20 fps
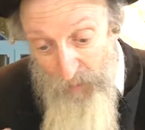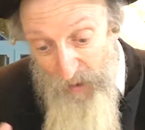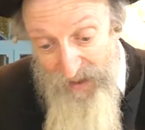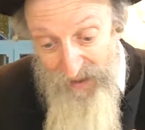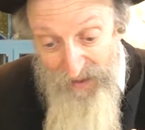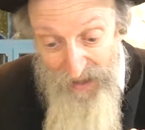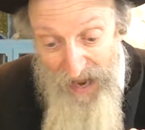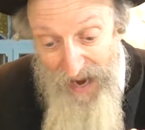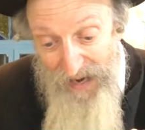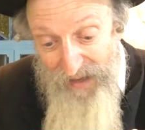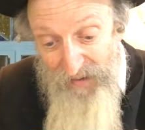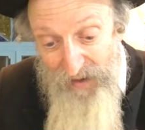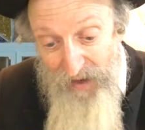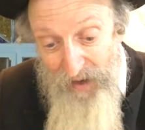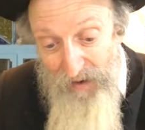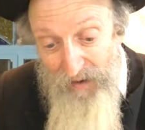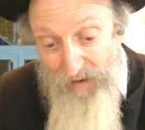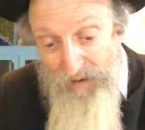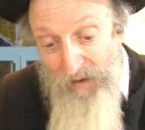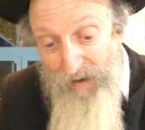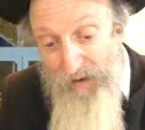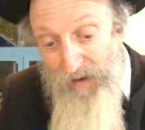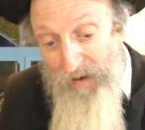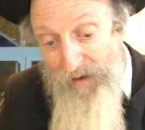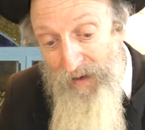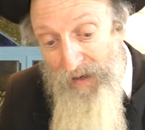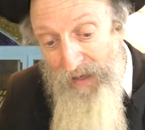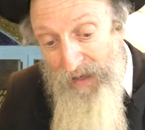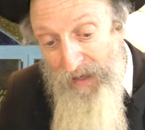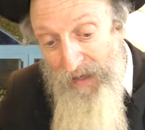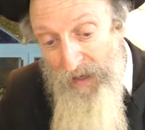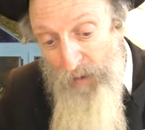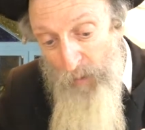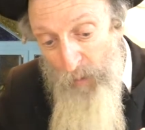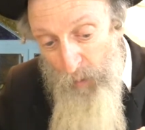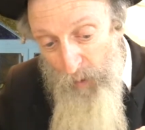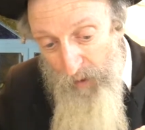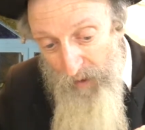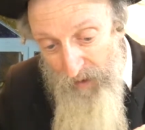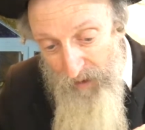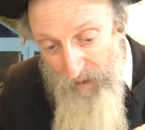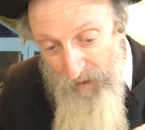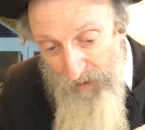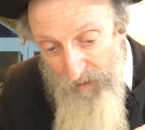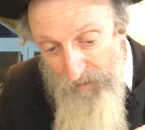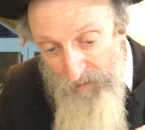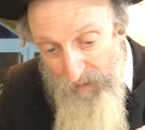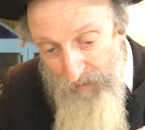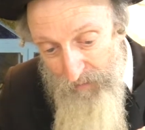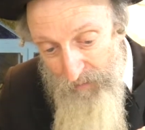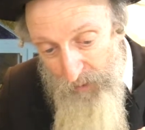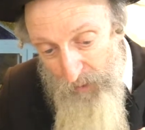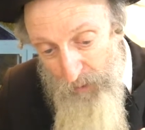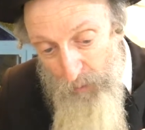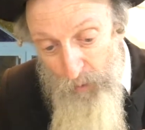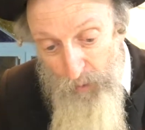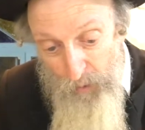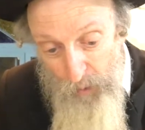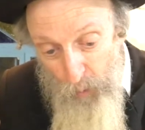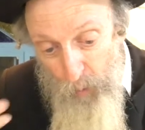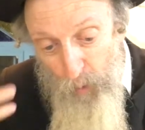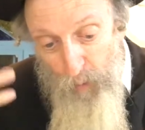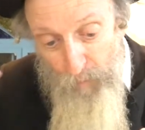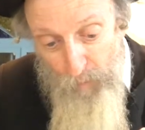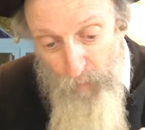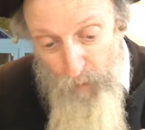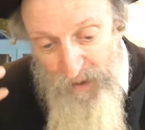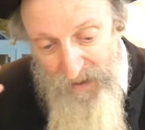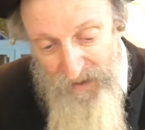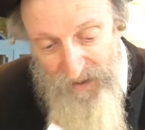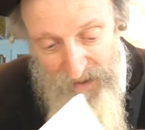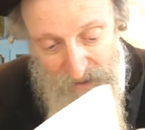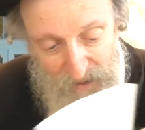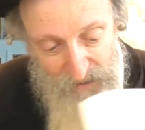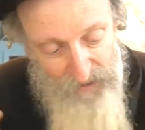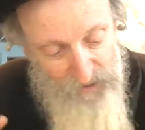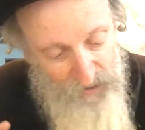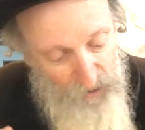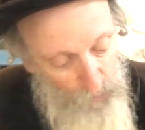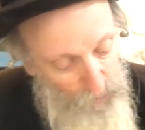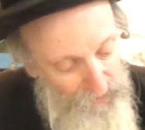lying there, he will you reversed his illness. So what